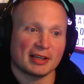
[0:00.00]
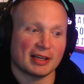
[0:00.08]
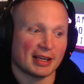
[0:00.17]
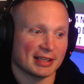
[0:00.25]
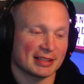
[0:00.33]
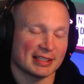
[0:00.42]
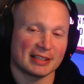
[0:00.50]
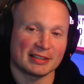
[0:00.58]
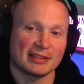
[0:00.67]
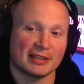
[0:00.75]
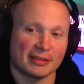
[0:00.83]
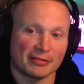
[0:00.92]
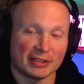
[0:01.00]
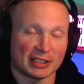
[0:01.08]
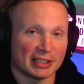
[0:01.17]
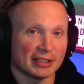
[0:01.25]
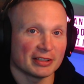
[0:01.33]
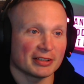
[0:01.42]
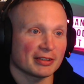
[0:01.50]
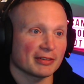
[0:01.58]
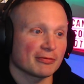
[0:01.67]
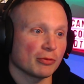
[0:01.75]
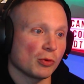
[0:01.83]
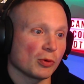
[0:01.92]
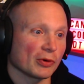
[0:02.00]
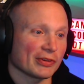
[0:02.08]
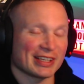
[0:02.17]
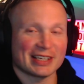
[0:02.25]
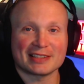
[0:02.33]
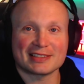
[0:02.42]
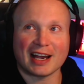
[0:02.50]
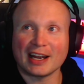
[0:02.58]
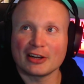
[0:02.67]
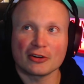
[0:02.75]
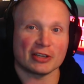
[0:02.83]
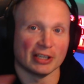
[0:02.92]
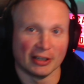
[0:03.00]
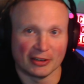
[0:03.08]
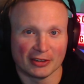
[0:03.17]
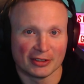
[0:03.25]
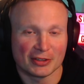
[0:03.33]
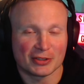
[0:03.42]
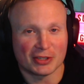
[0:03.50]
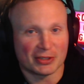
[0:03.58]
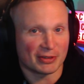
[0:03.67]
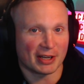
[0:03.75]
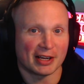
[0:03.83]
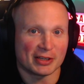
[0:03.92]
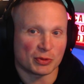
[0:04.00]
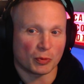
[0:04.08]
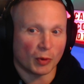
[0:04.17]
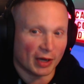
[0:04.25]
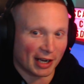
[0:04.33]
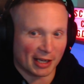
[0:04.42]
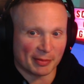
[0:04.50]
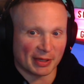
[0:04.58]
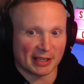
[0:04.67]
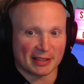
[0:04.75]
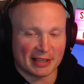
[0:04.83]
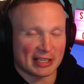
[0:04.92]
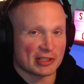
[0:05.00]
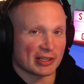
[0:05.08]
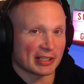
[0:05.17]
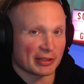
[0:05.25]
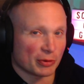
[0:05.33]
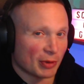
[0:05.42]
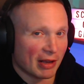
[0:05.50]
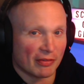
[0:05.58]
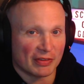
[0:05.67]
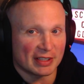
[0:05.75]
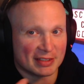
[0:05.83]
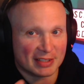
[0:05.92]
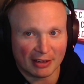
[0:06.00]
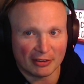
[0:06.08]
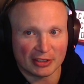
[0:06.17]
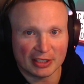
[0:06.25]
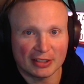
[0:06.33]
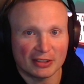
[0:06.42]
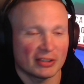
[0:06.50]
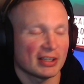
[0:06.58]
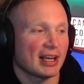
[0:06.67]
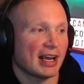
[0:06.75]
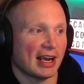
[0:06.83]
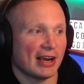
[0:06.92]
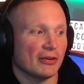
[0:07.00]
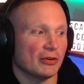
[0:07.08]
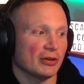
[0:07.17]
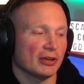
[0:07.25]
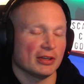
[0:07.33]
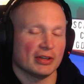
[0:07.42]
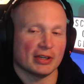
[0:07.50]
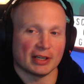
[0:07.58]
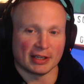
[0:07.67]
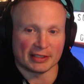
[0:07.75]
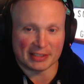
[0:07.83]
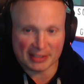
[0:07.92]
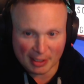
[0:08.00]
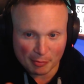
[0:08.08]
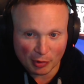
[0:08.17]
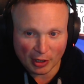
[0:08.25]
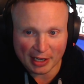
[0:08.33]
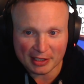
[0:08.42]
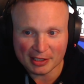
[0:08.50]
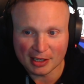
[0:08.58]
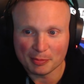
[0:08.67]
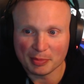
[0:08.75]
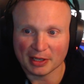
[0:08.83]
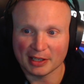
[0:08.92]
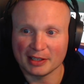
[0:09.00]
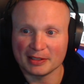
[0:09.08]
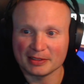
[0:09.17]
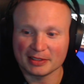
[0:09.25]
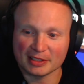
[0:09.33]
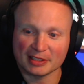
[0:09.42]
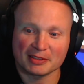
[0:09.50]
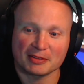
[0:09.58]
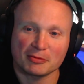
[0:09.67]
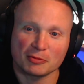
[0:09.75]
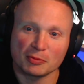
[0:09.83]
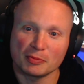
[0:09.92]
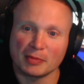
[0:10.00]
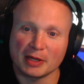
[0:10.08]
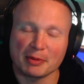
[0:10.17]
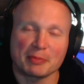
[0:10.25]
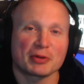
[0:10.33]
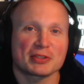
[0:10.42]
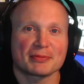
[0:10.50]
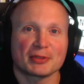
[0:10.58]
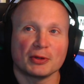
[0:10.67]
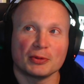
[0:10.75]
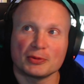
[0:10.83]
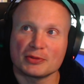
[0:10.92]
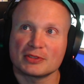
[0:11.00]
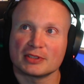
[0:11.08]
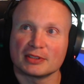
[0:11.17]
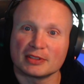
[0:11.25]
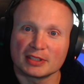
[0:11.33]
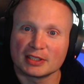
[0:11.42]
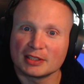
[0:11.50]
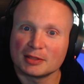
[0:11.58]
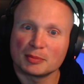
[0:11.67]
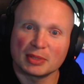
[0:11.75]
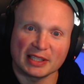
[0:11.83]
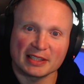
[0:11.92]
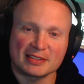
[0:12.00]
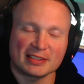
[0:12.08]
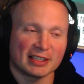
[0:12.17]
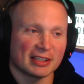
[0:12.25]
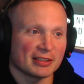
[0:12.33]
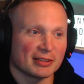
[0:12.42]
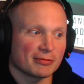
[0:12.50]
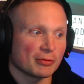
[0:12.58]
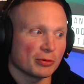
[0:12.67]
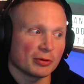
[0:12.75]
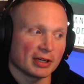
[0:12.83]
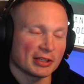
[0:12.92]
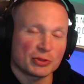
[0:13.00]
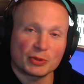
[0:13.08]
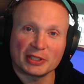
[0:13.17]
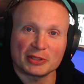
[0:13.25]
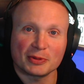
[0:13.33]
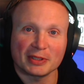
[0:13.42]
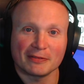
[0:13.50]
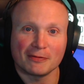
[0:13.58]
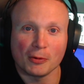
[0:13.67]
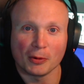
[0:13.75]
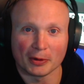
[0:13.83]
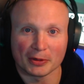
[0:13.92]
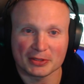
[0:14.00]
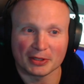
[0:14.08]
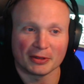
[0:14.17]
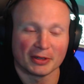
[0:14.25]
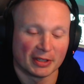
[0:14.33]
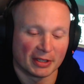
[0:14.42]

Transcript: at the end of the year for the entire year. Show you guys what I made day trading throughout the entire year, how uh, December ended up, and uh, maybe put some goals and plans together for uh, 2024. So